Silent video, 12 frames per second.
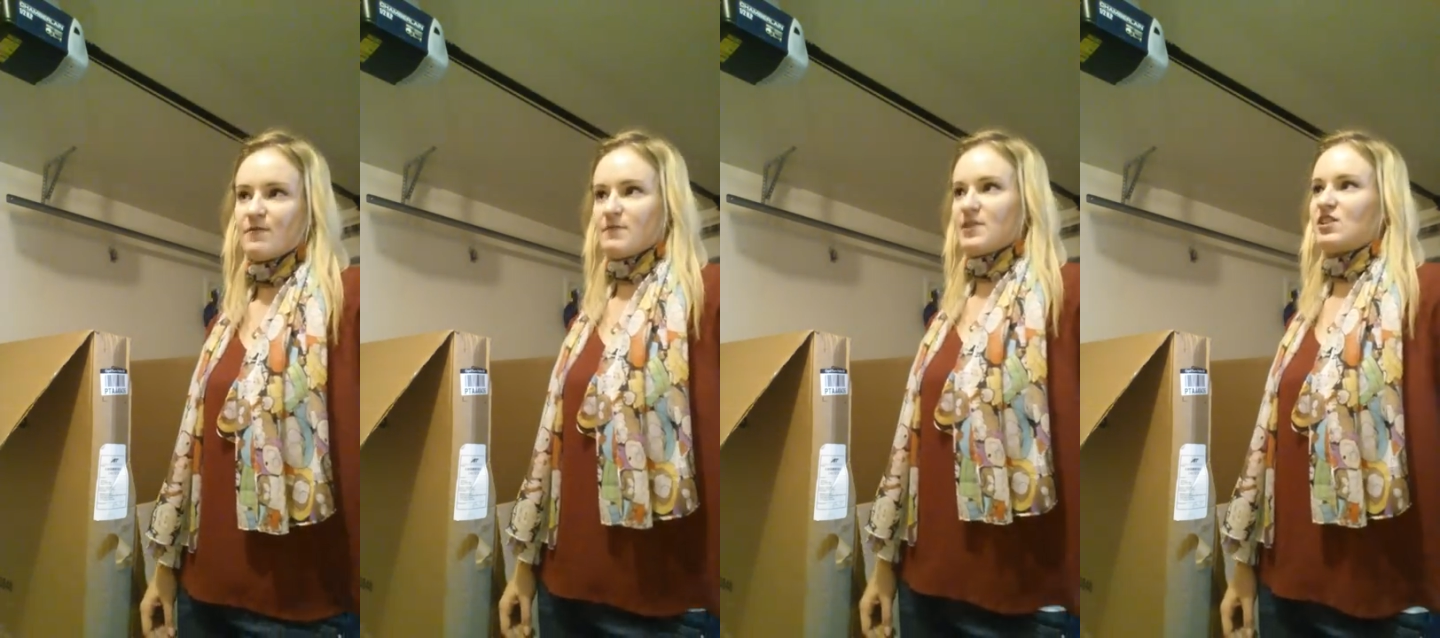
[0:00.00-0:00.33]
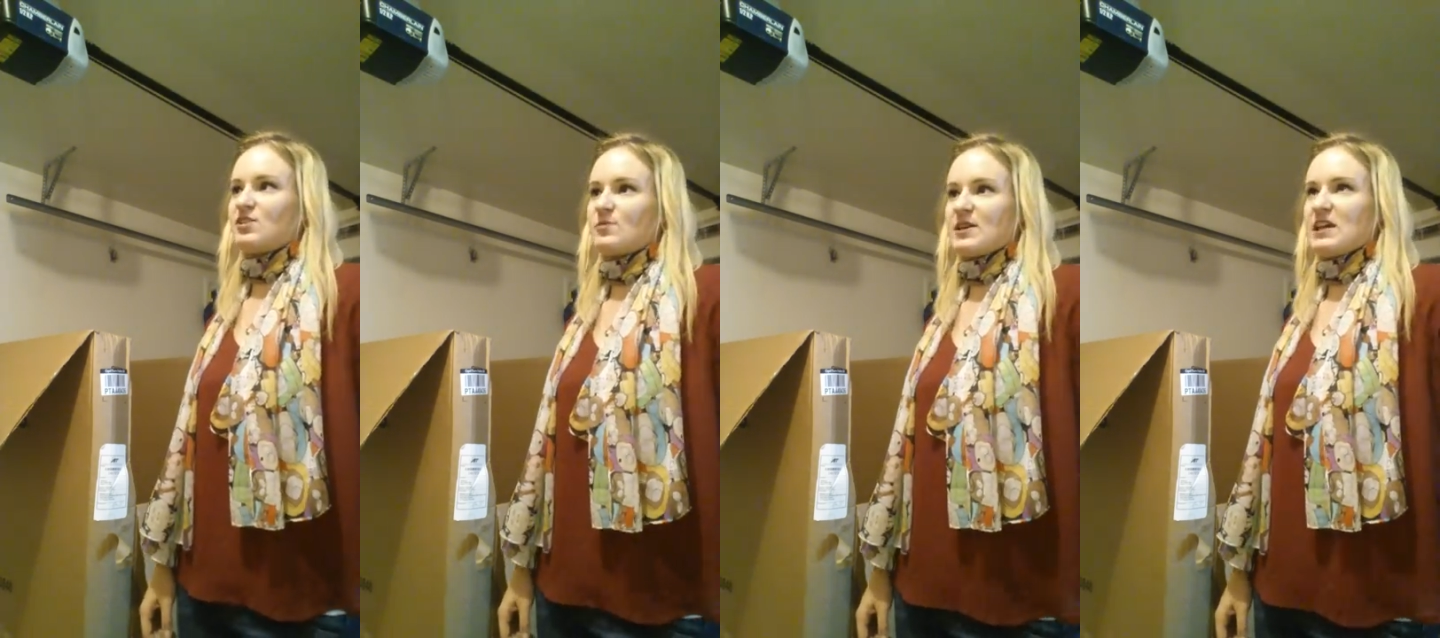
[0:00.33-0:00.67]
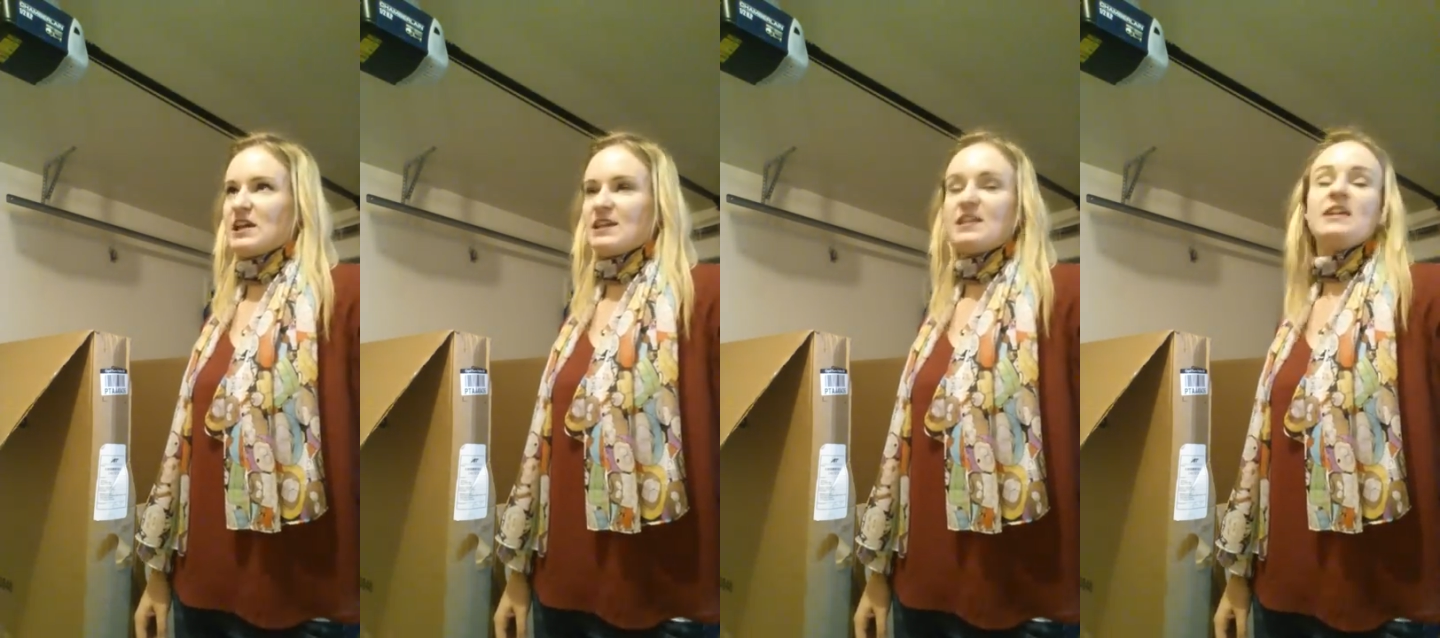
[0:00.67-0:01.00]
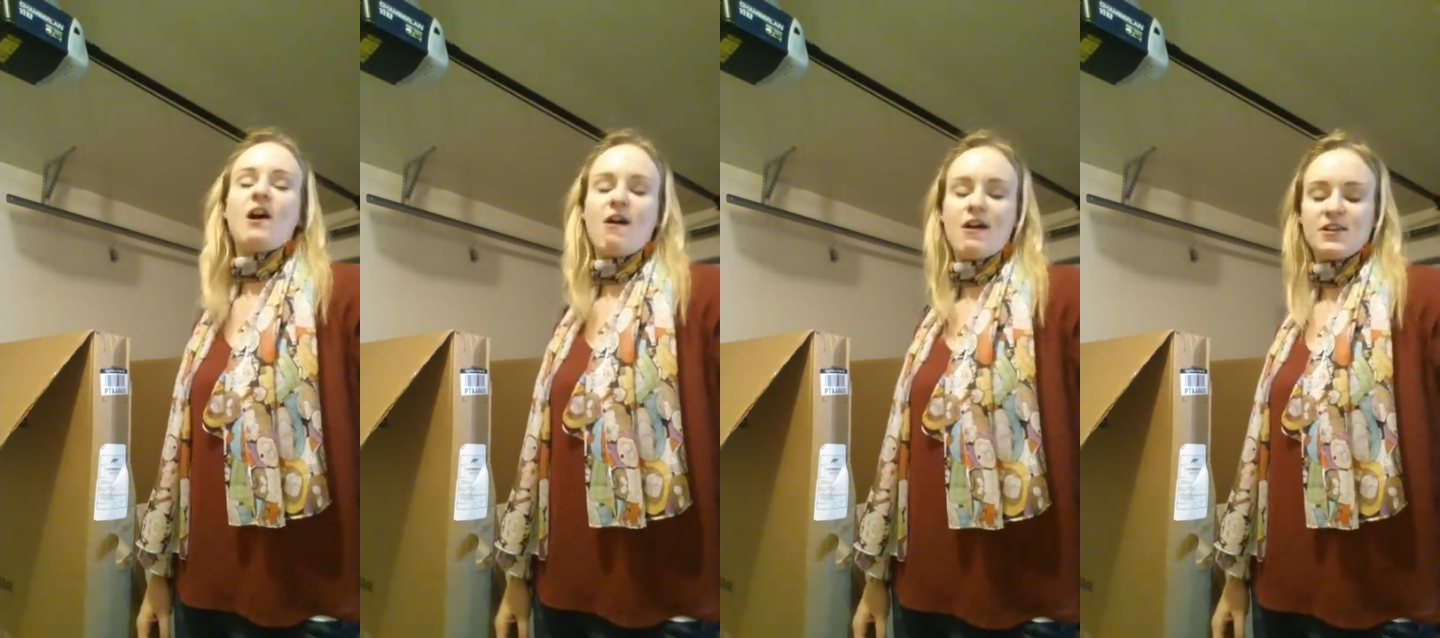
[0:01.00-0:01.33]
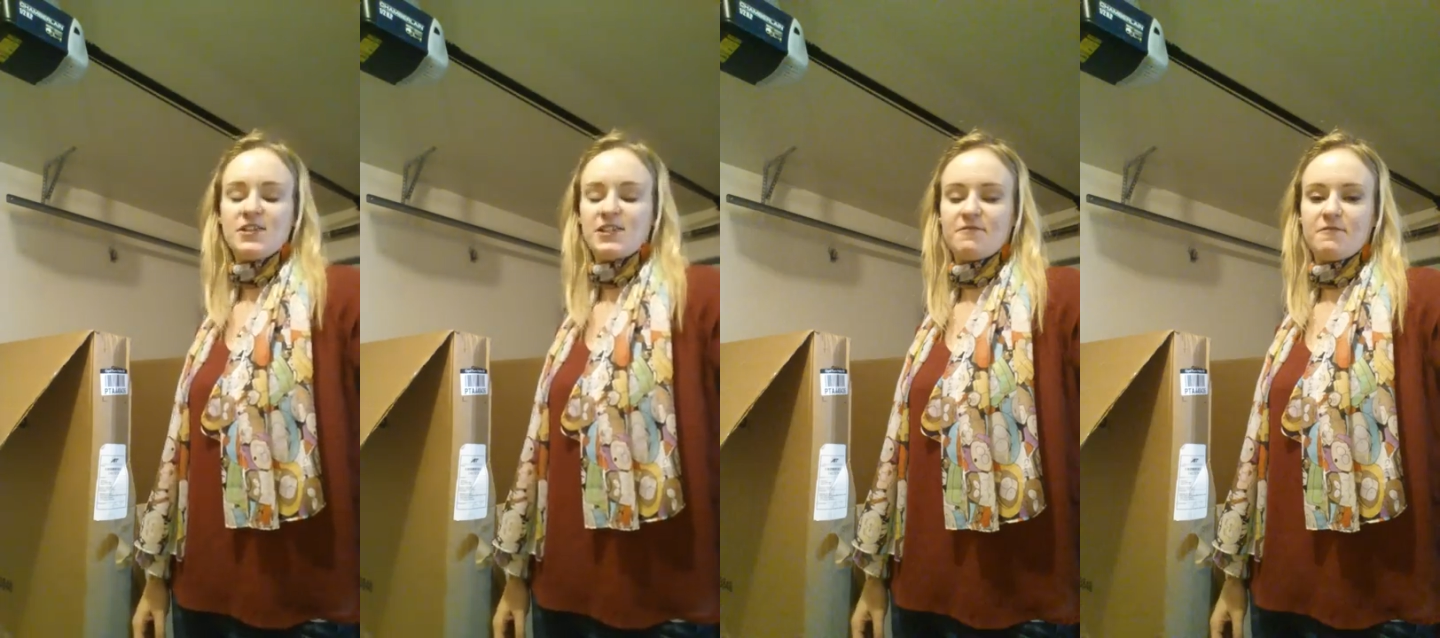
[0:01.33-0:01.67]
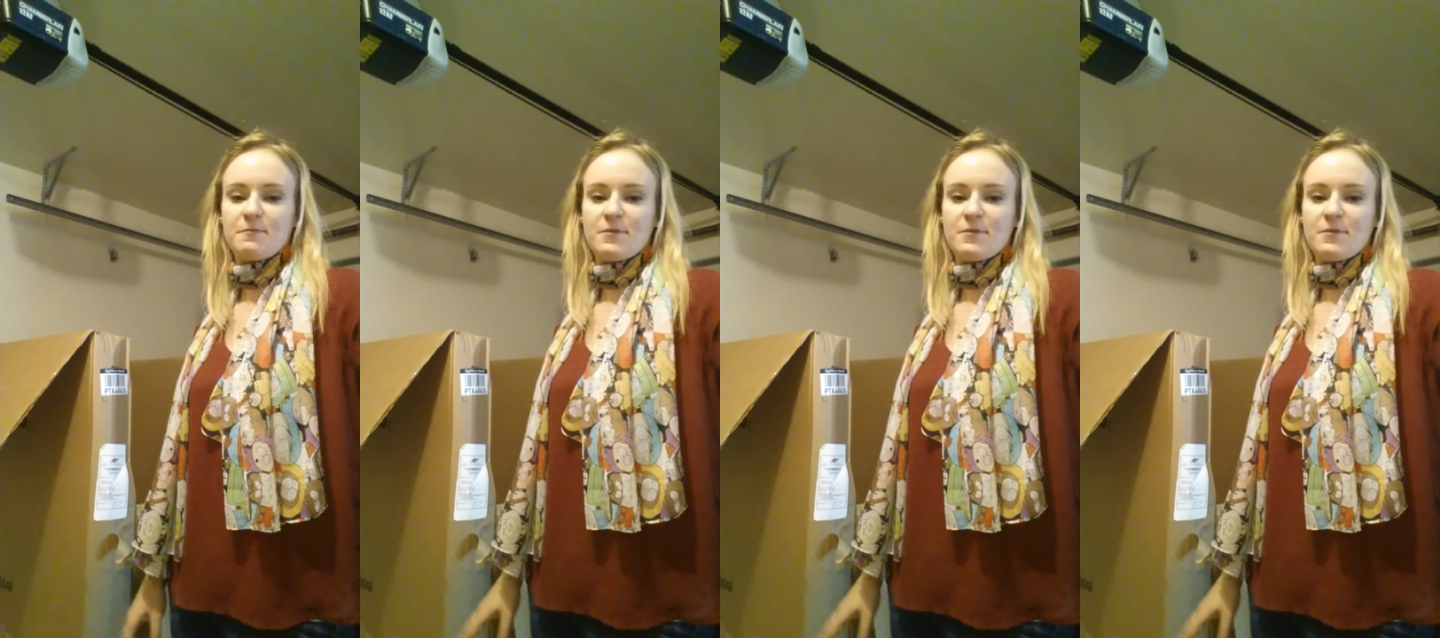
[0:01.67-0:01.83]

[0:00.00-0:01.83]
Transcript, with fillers: Between the cost of the